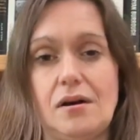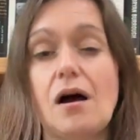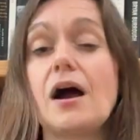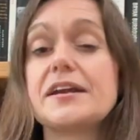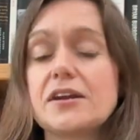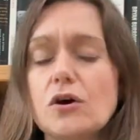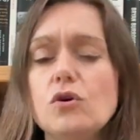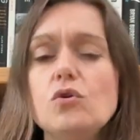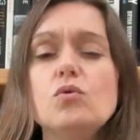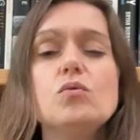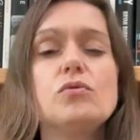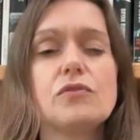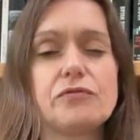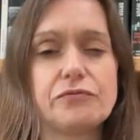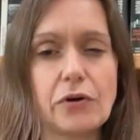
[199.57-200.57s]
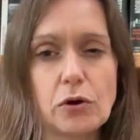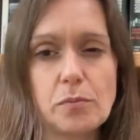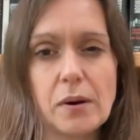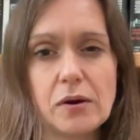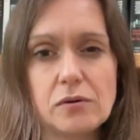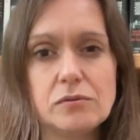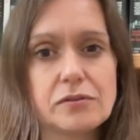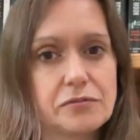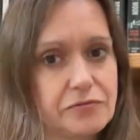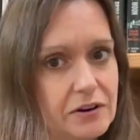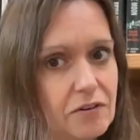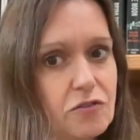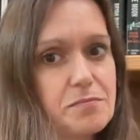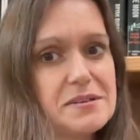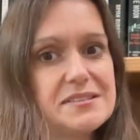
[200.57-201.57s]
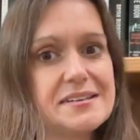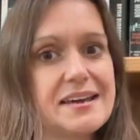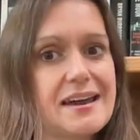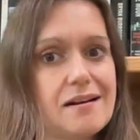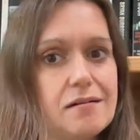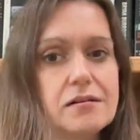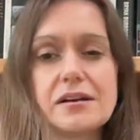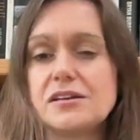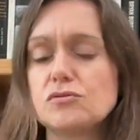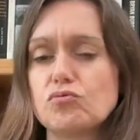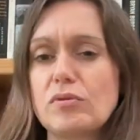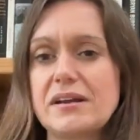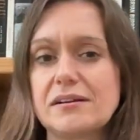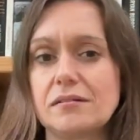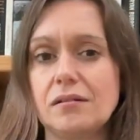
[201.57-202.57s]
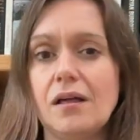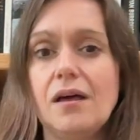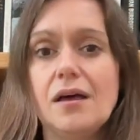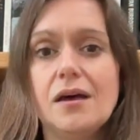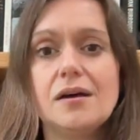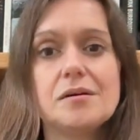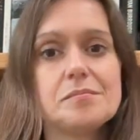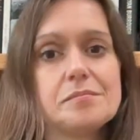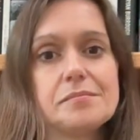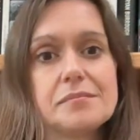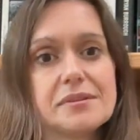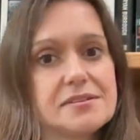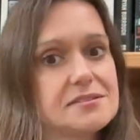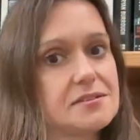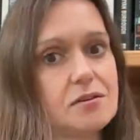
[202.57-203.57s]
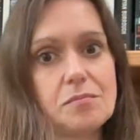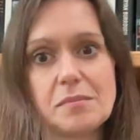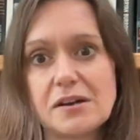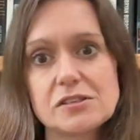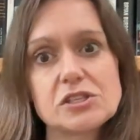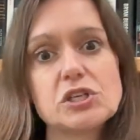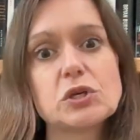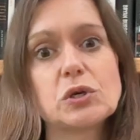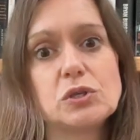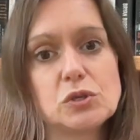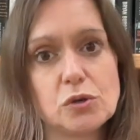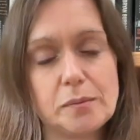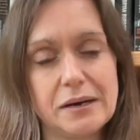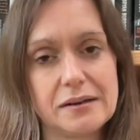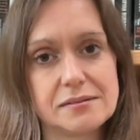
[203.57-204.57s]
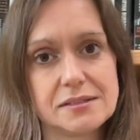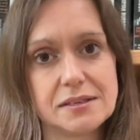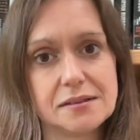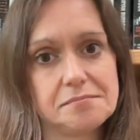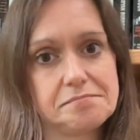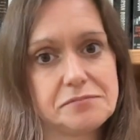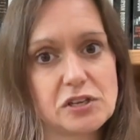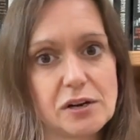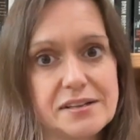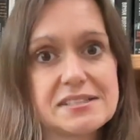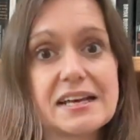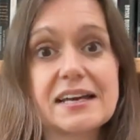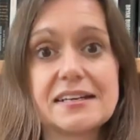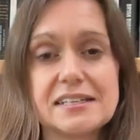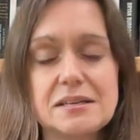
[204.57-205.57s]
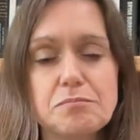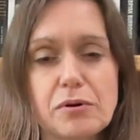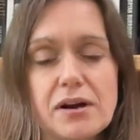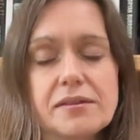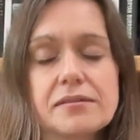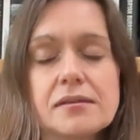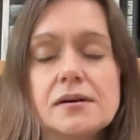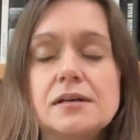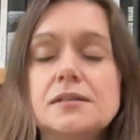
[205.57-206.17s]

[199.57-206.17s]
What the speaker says: I know the FOMO, the fear of missing out, is real, but there's not much you can do about it. So let's take a deep breath.